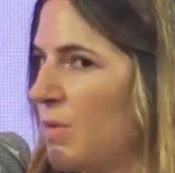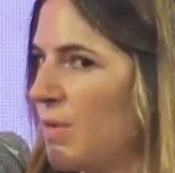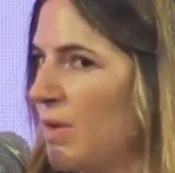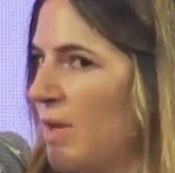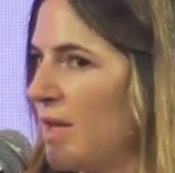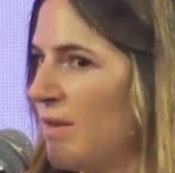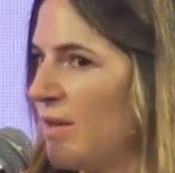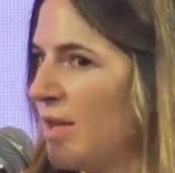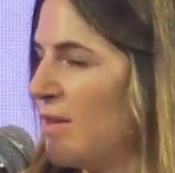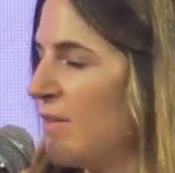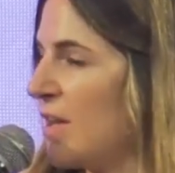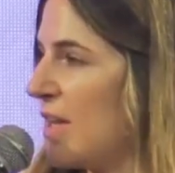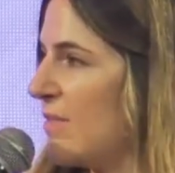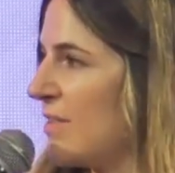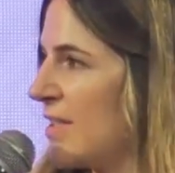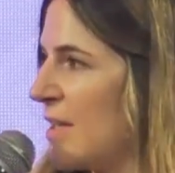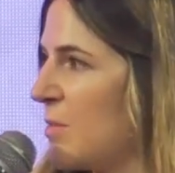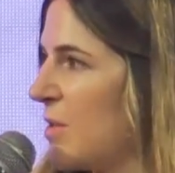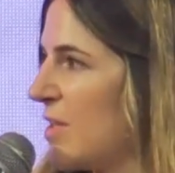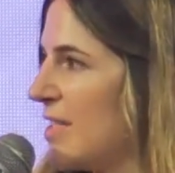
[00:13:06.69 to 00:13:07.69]
If
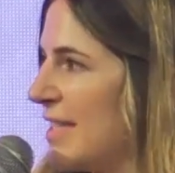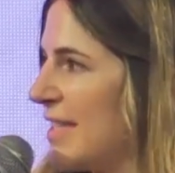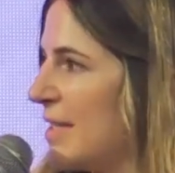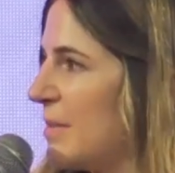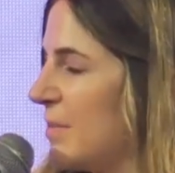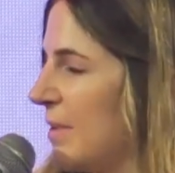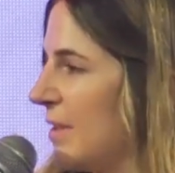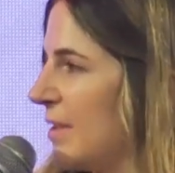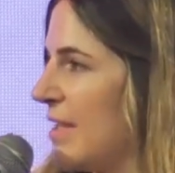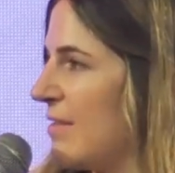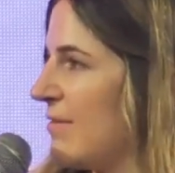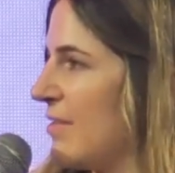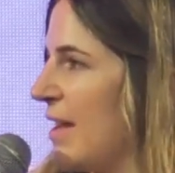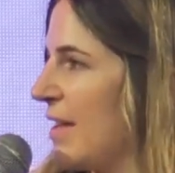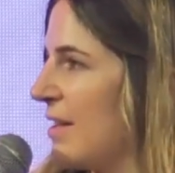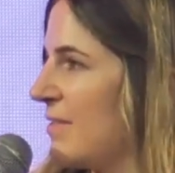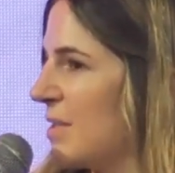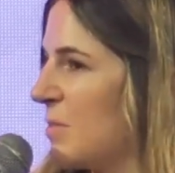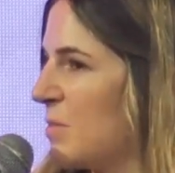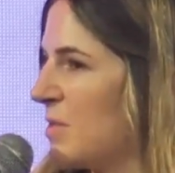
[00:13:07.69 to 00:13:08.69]
someone didn't believe
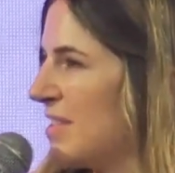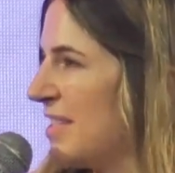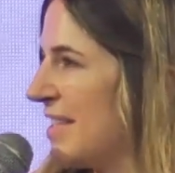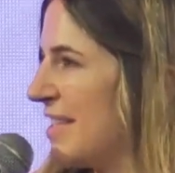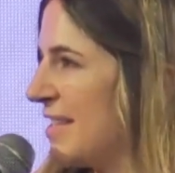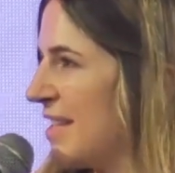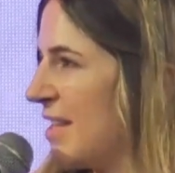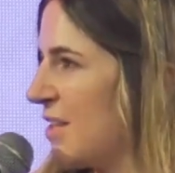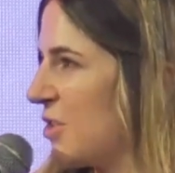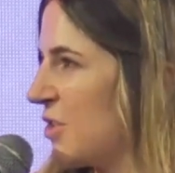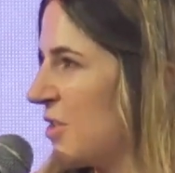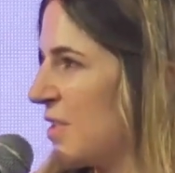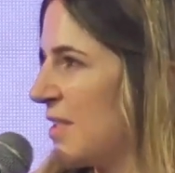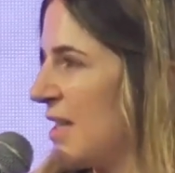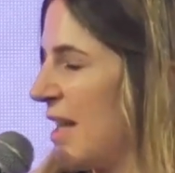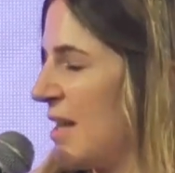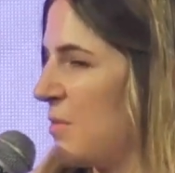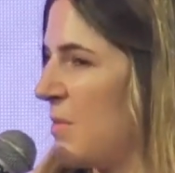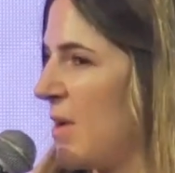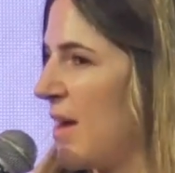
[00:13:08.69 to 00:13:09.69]
that, if someone didn't
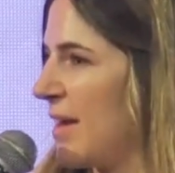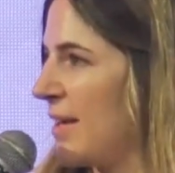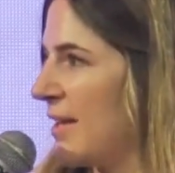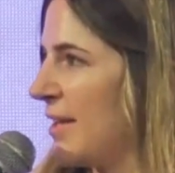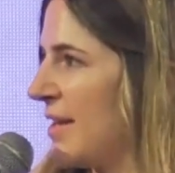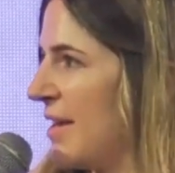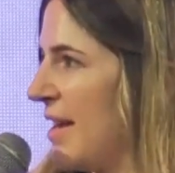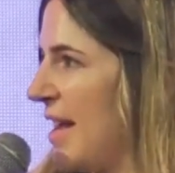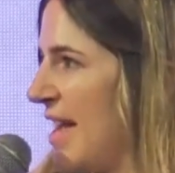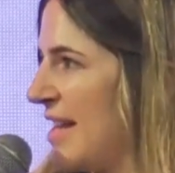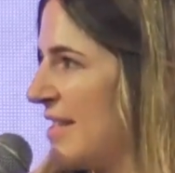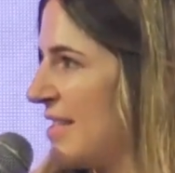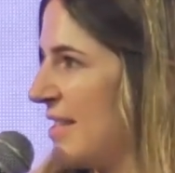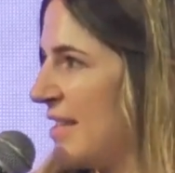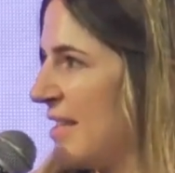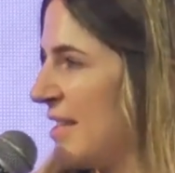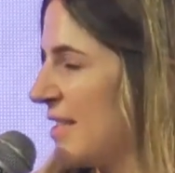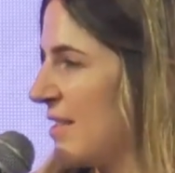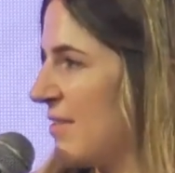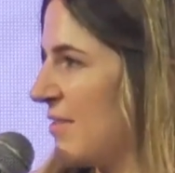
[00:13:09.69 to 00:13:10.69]
understand why
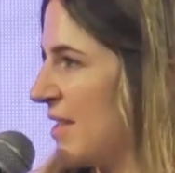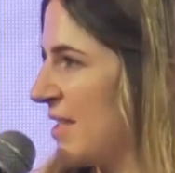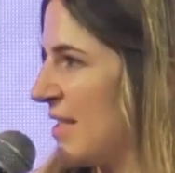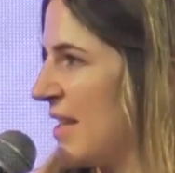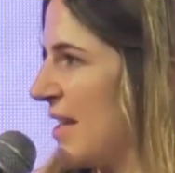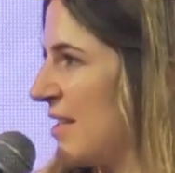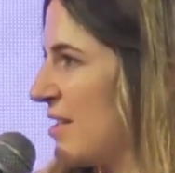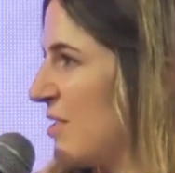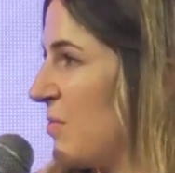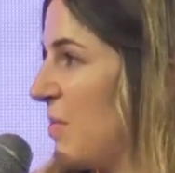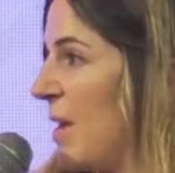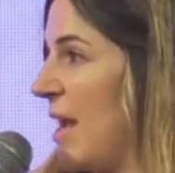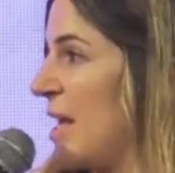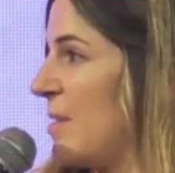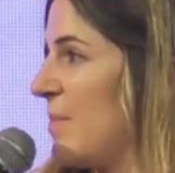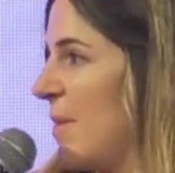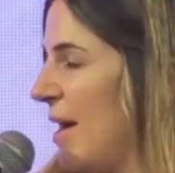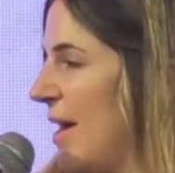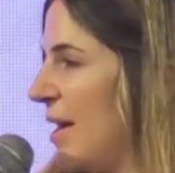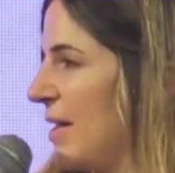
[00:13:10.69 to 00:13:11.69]
entities of the size of
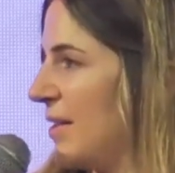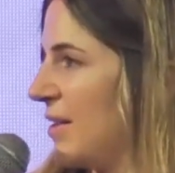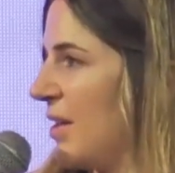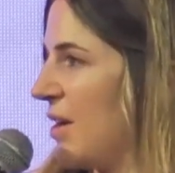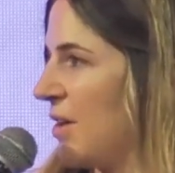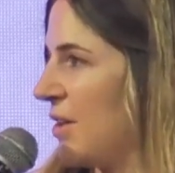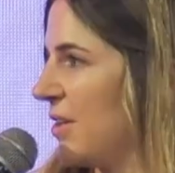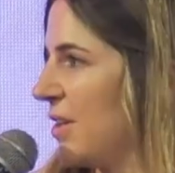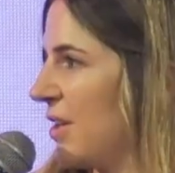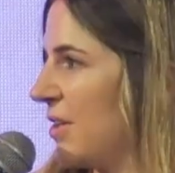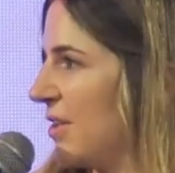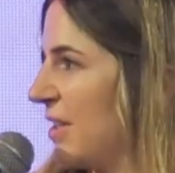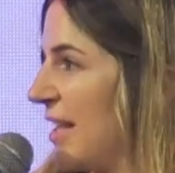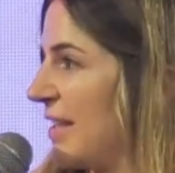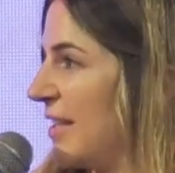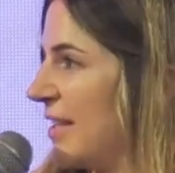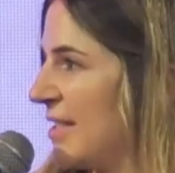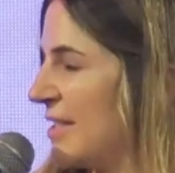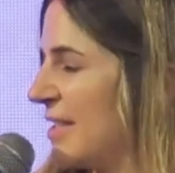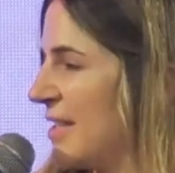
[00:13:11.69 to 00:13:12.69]
PayPal are
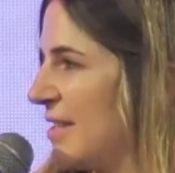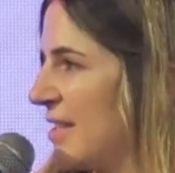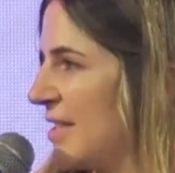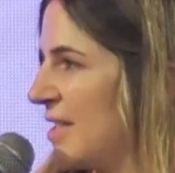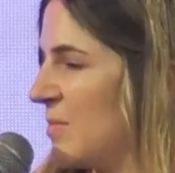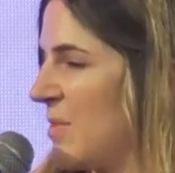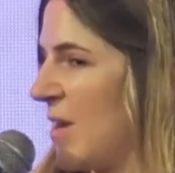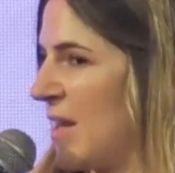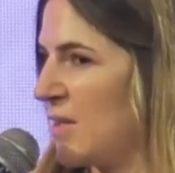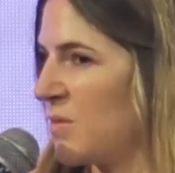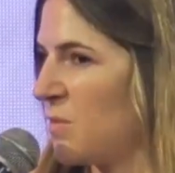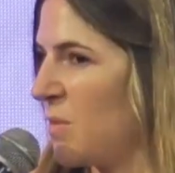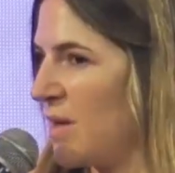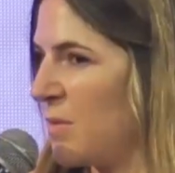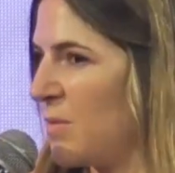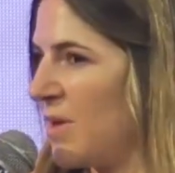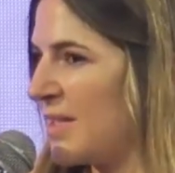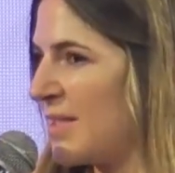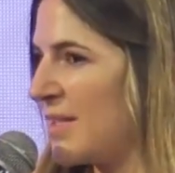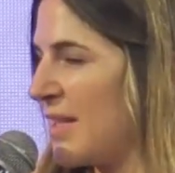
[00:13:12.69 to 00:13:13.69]
getting into this space,
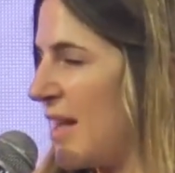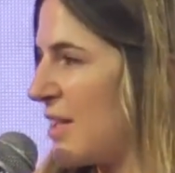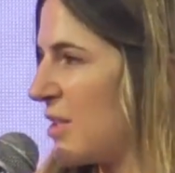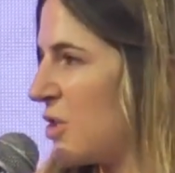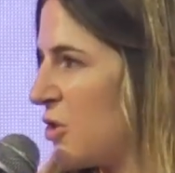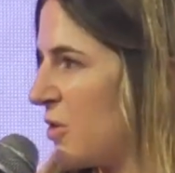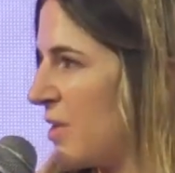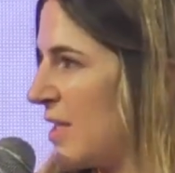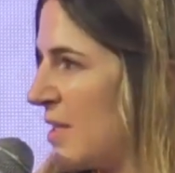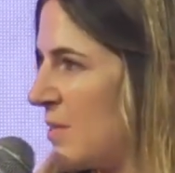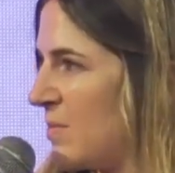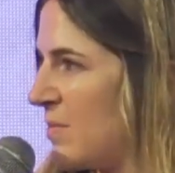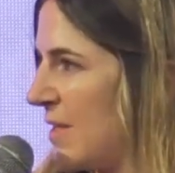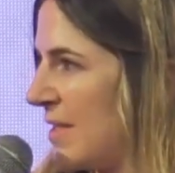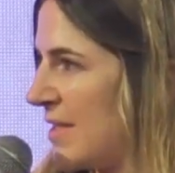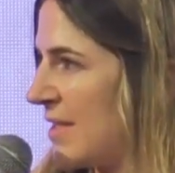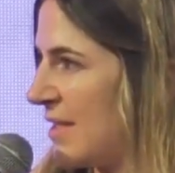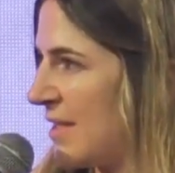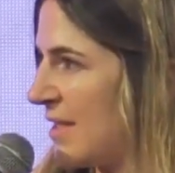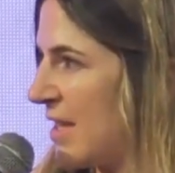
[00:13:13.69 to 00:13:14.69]
what's that crisp
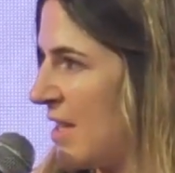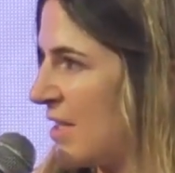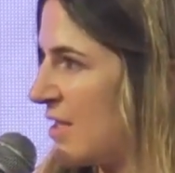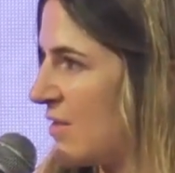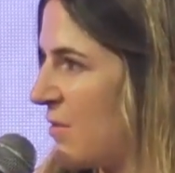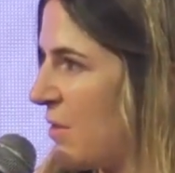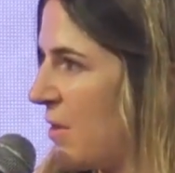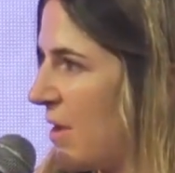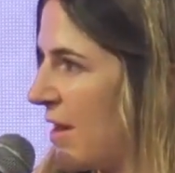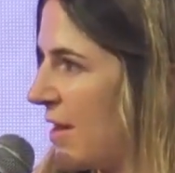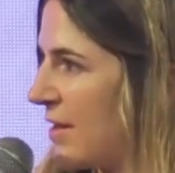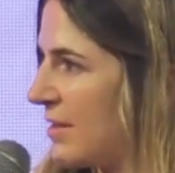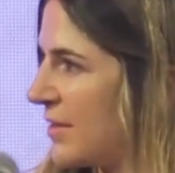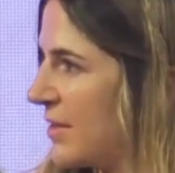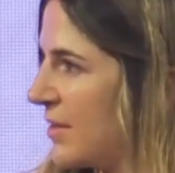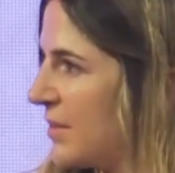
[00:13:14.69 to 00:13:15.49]
business case for it?